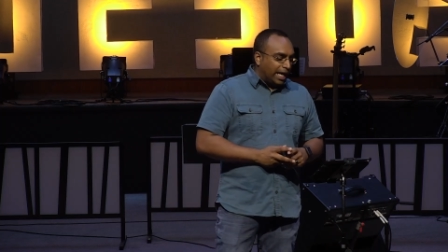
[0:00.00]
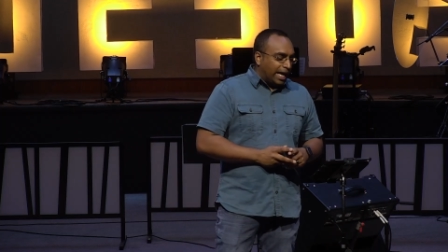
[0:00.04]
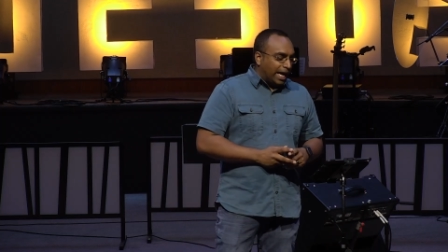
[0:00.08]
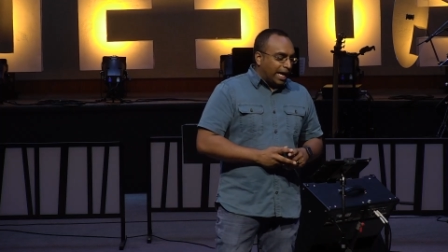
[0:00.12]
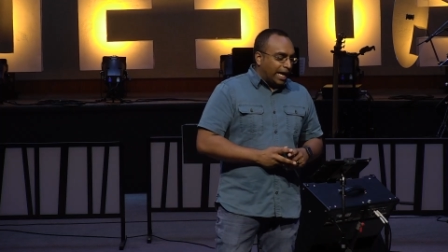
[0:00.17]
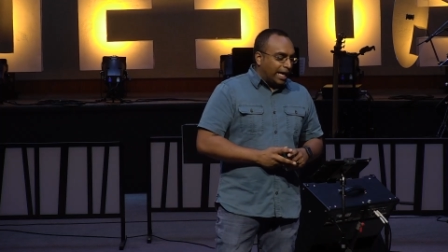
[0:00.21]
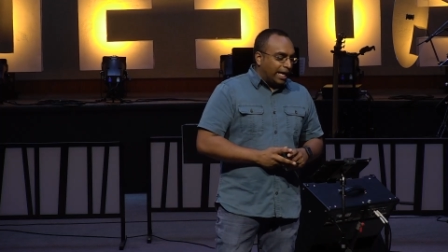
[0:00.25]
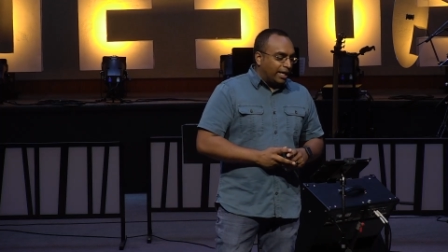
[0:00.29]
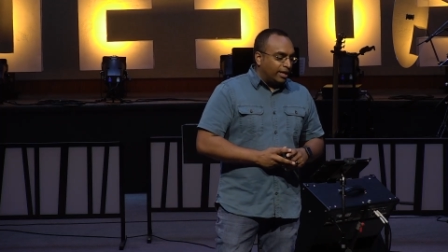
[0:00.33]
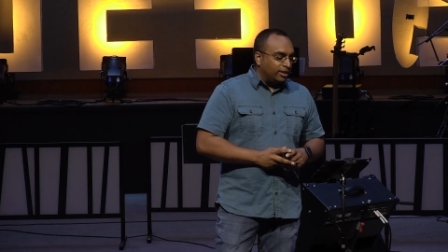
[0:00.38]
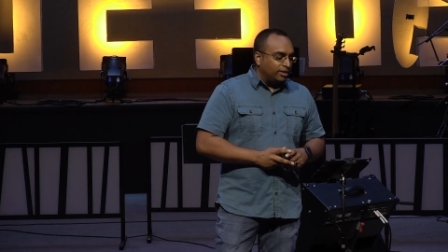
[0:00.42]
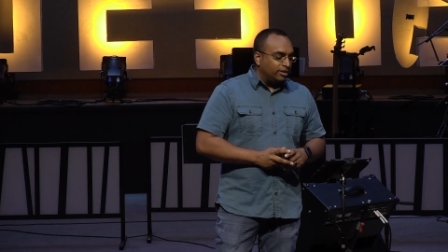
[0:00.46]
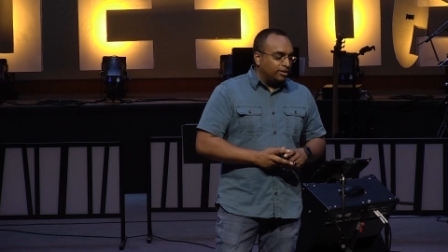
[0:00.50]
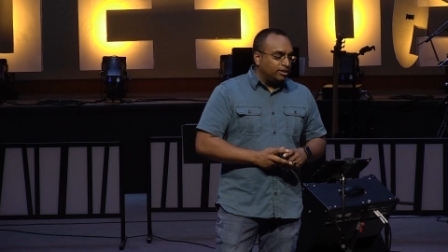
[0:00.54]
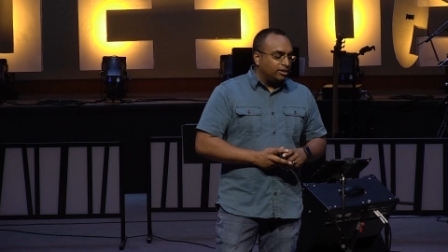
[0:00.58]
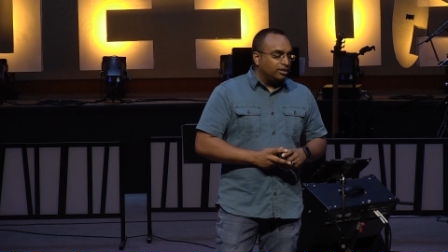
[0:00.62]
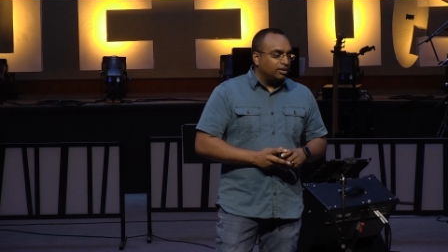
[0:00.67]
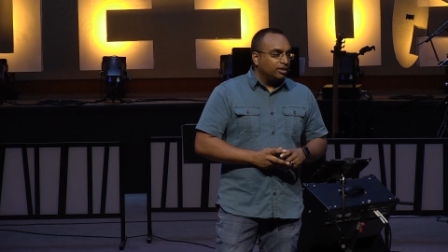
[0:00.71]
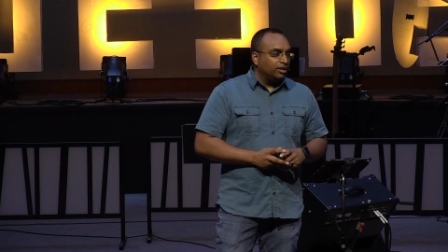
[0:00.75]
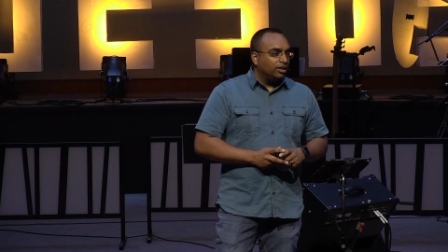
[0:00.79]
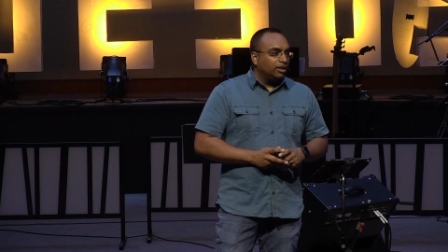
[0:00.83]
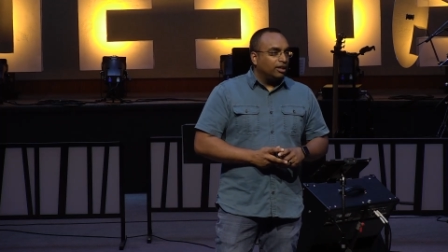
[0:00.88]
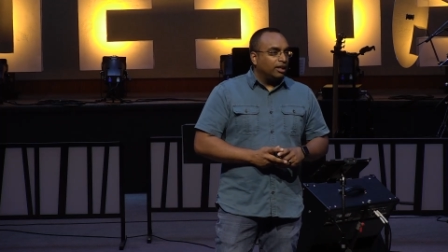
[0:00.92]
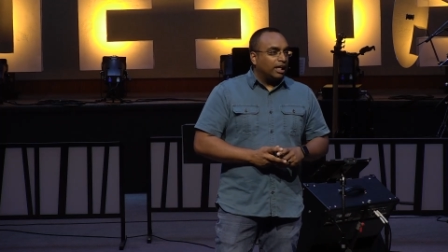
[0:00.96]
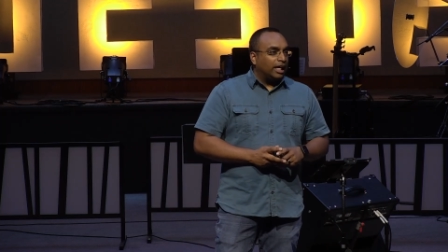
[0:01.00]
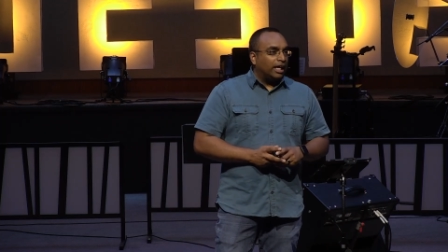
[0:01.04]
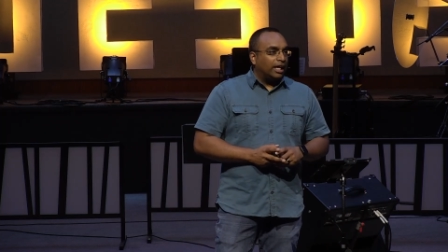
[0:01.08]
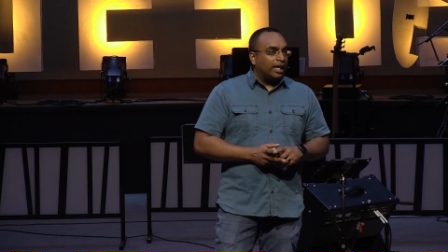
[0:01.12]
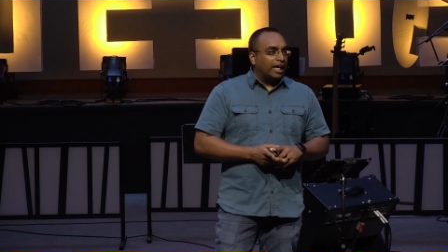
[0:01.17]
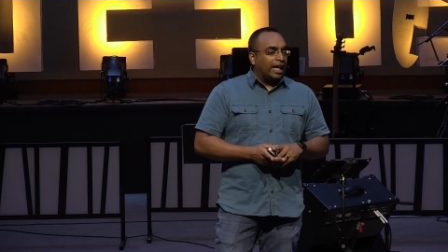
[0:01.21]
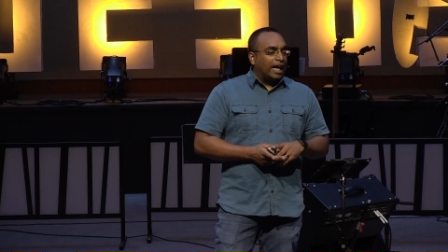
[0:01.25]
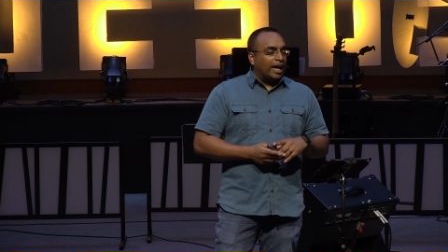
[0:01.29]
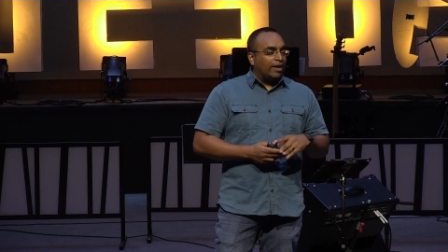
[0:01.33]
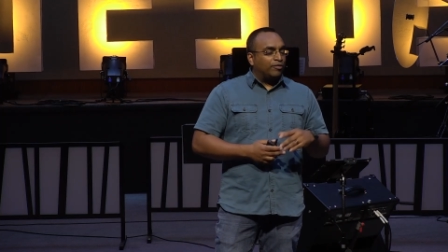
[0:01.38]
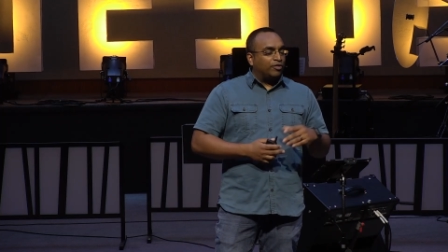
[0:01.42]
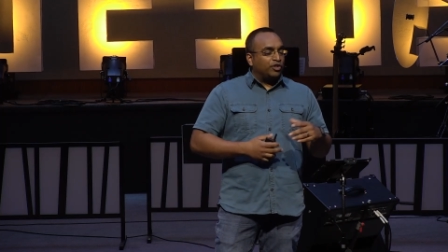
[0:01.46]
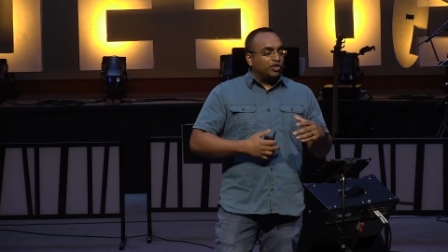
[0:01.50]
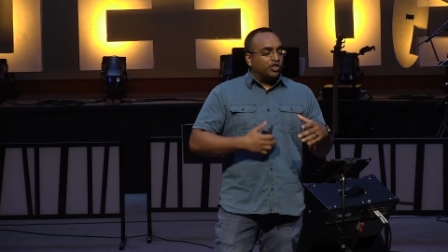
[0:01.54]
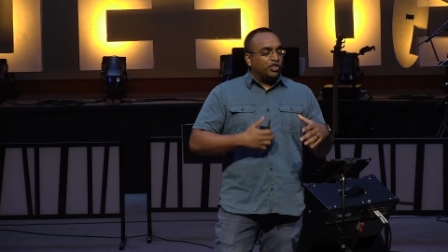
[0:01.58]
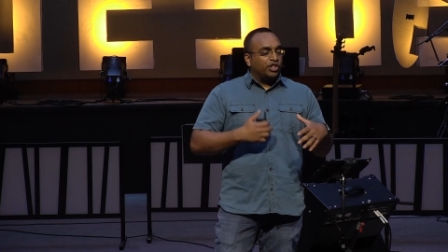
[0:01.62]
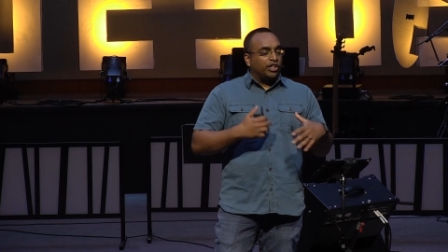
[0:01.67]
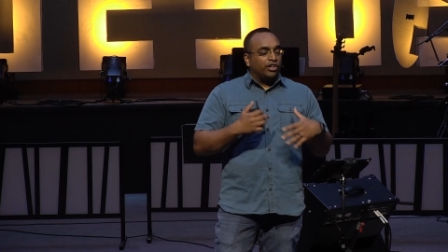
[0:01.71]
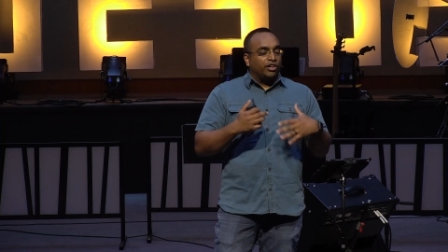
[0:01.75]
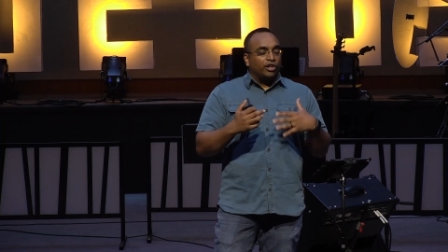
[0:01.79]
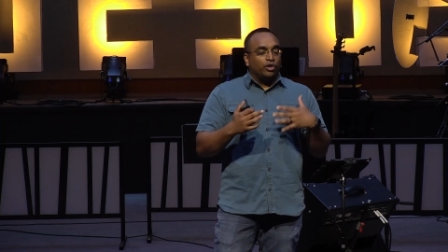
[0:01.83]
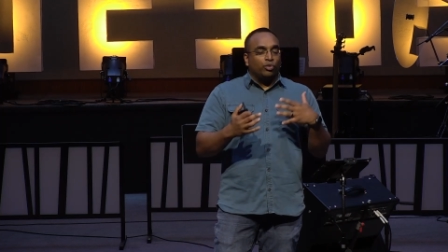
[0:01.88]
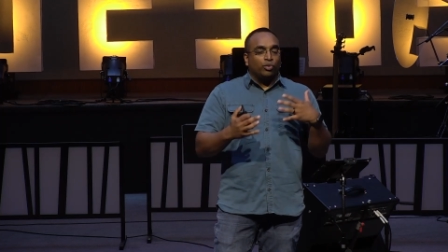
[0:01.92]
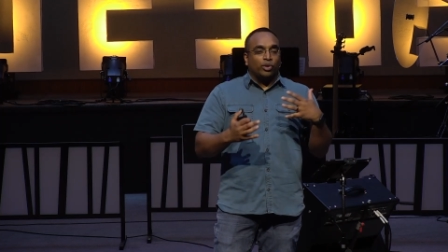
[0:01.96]
And after
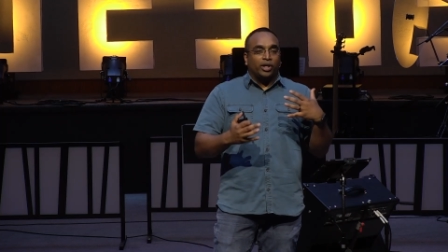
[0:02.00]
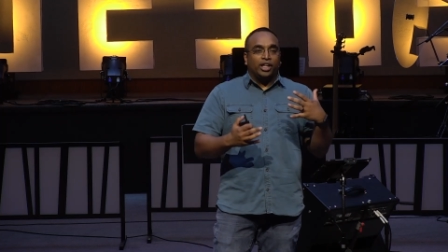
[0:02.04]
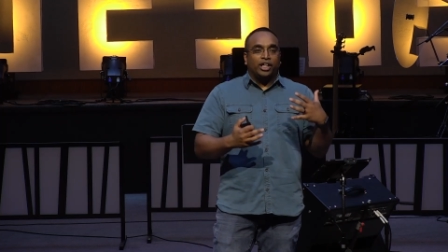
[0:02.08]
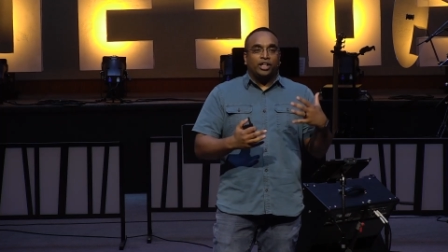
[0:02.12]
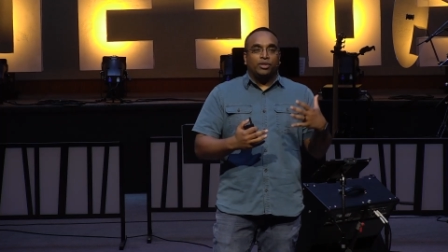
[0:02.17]
sharing where